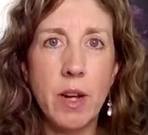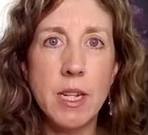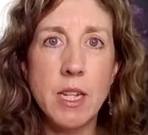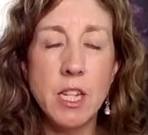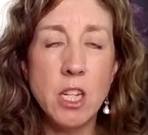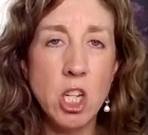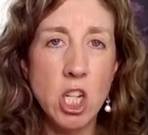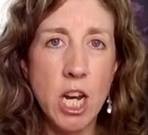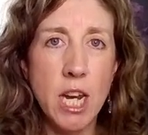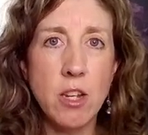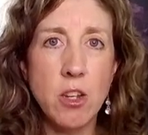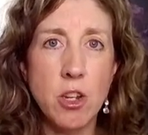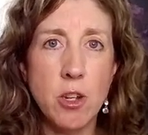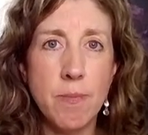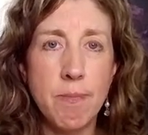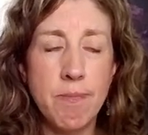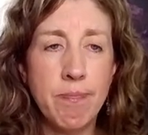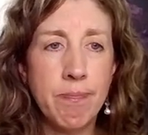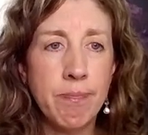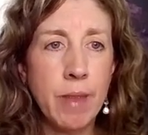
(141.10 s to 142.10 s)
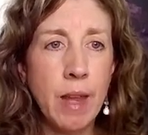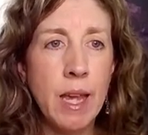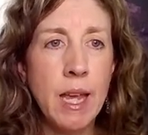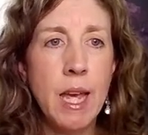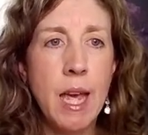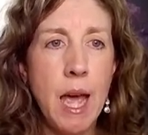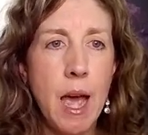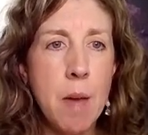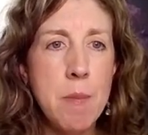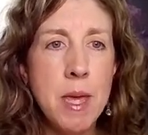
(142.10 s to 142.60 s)
finding change.
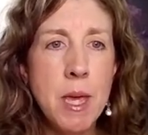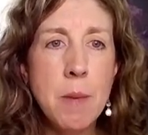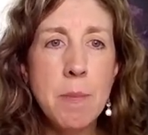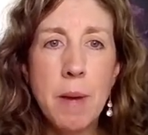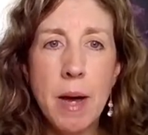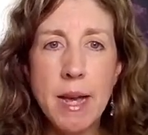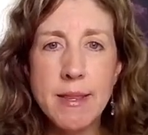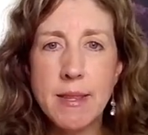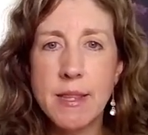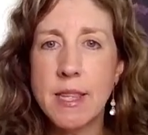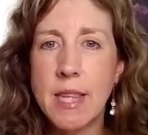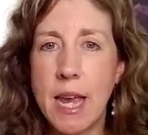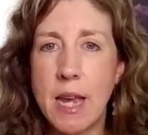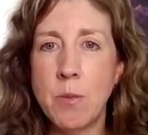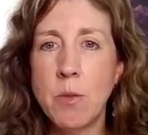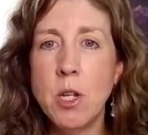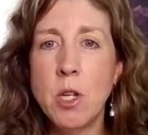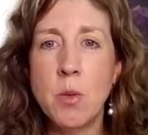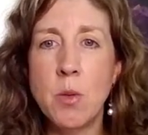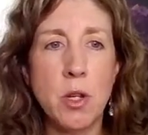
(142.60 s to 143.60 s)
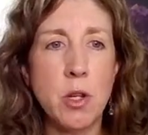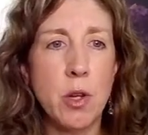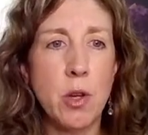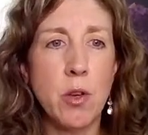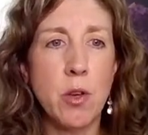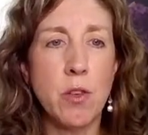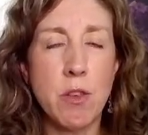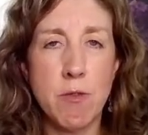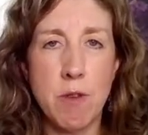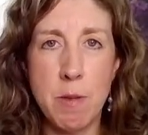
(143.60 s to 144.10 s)
Amir buys a sandwich which
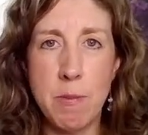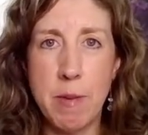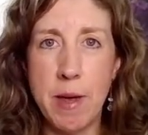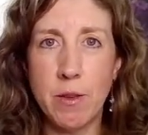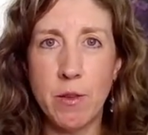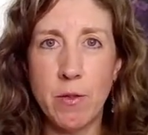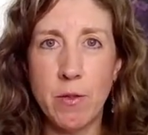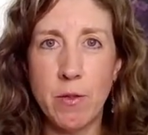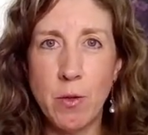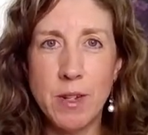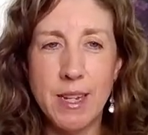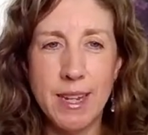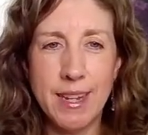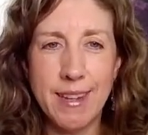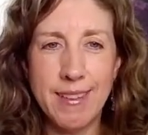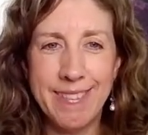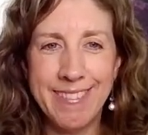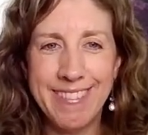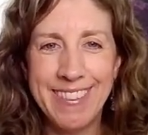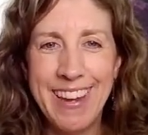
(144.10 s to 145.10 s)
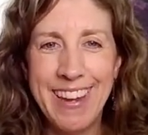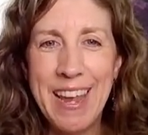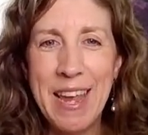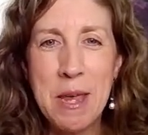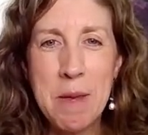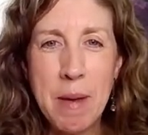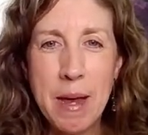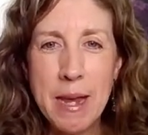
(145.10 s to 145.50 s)
costs £3.40. He